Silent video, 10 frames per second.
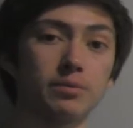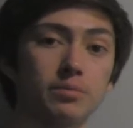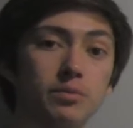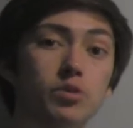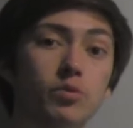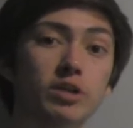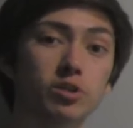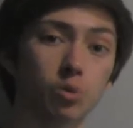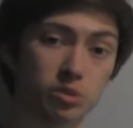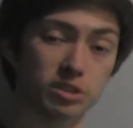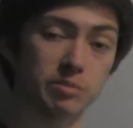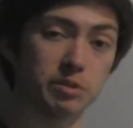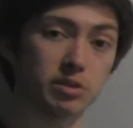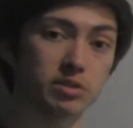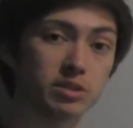threshold
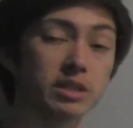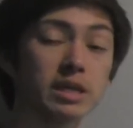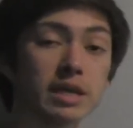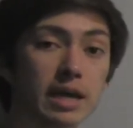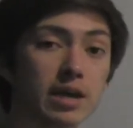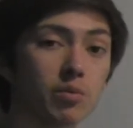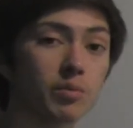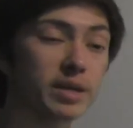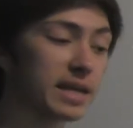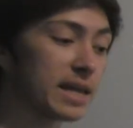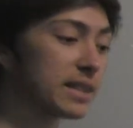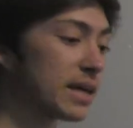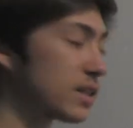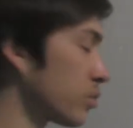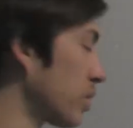stimulus. And when we get
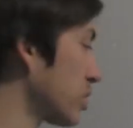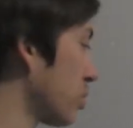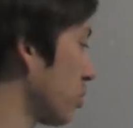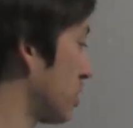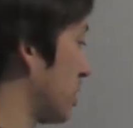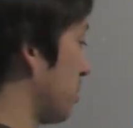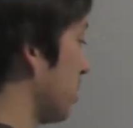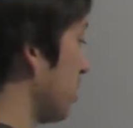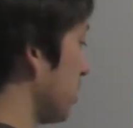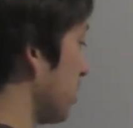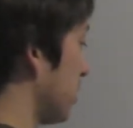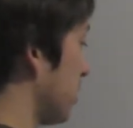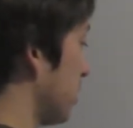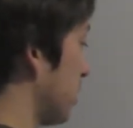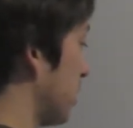that threshold stimulus,
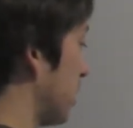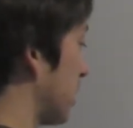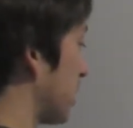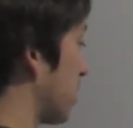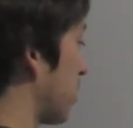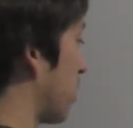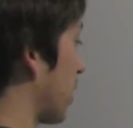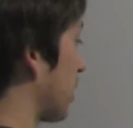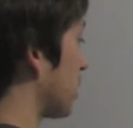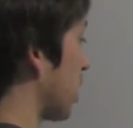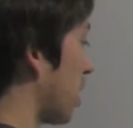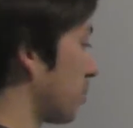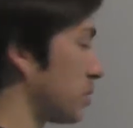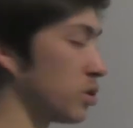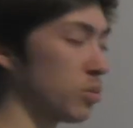it's going to bring us
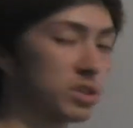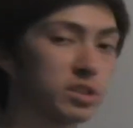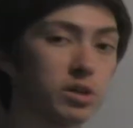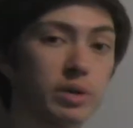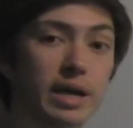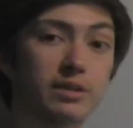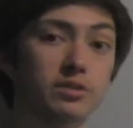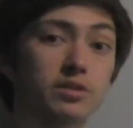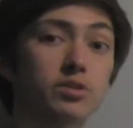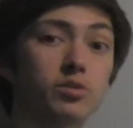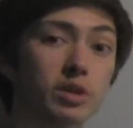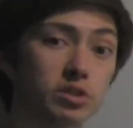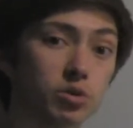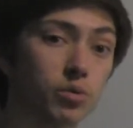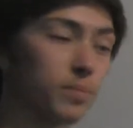up to what's known as
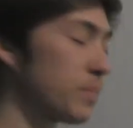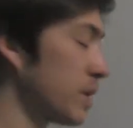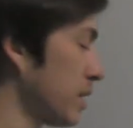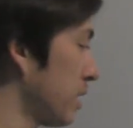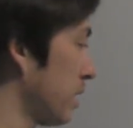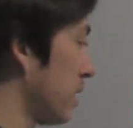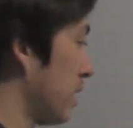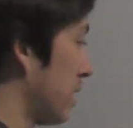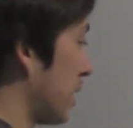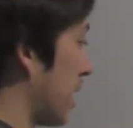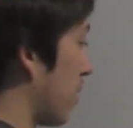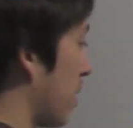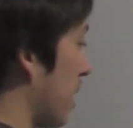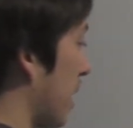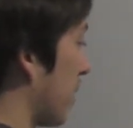threshold.
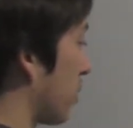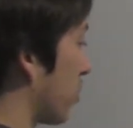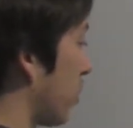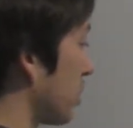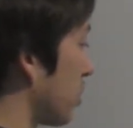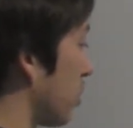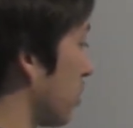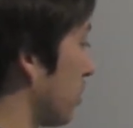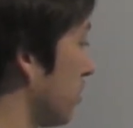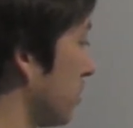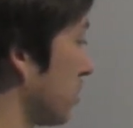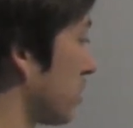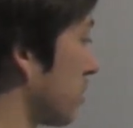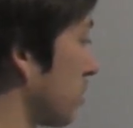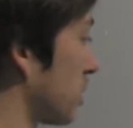Now, at threshold,
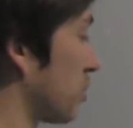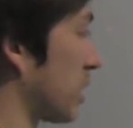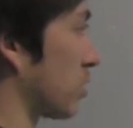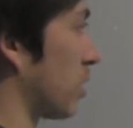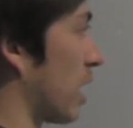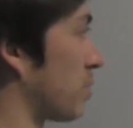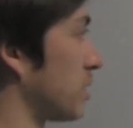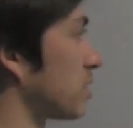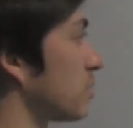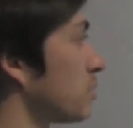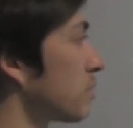something special happens.